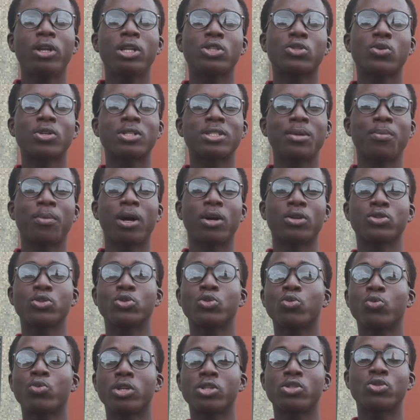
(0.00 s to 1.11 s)
When it was about
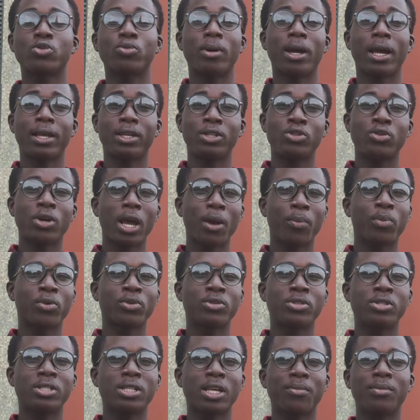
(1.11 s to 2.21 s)
2 weeks to my UI
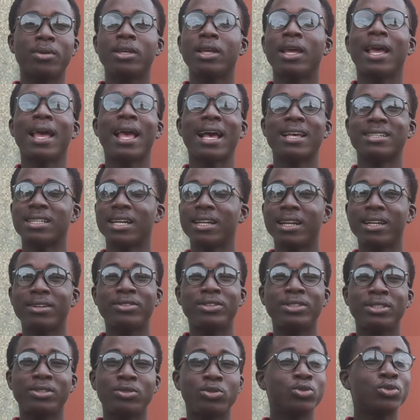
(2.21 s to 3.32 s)
Post-UTME, I
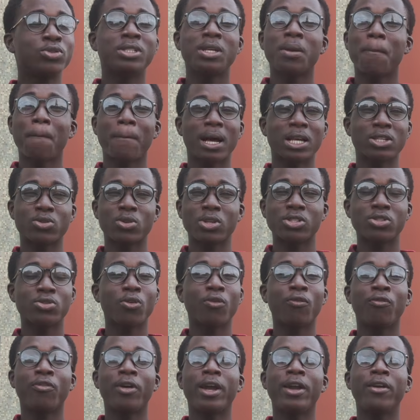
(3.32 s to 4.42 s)
started using past
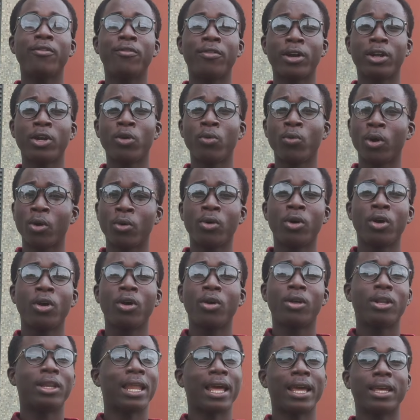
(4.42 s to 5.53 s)
question very well.
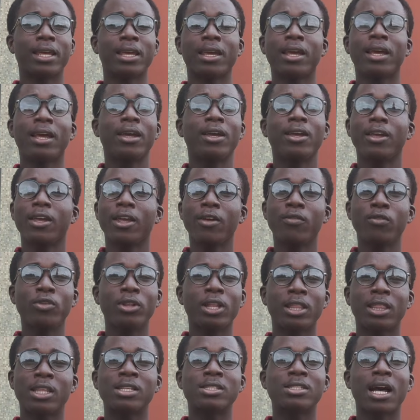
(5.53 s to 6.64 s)
Like even
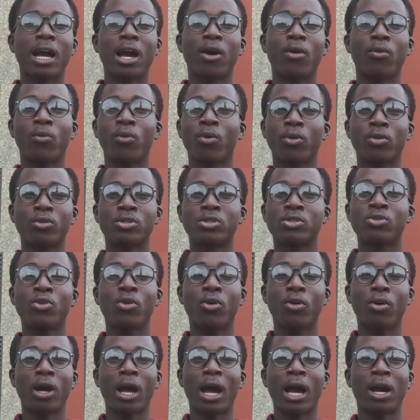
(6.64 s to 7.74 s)
the things that
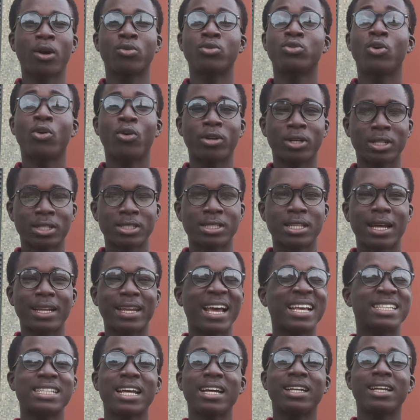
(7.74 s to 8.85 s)
I could not understand,
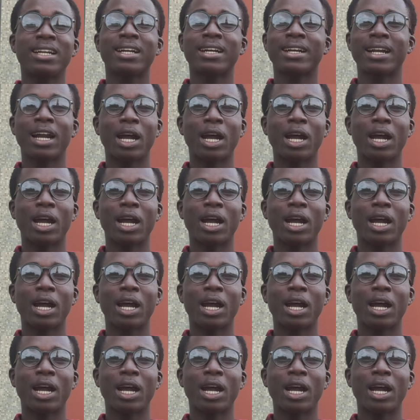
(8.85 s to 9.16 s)
I started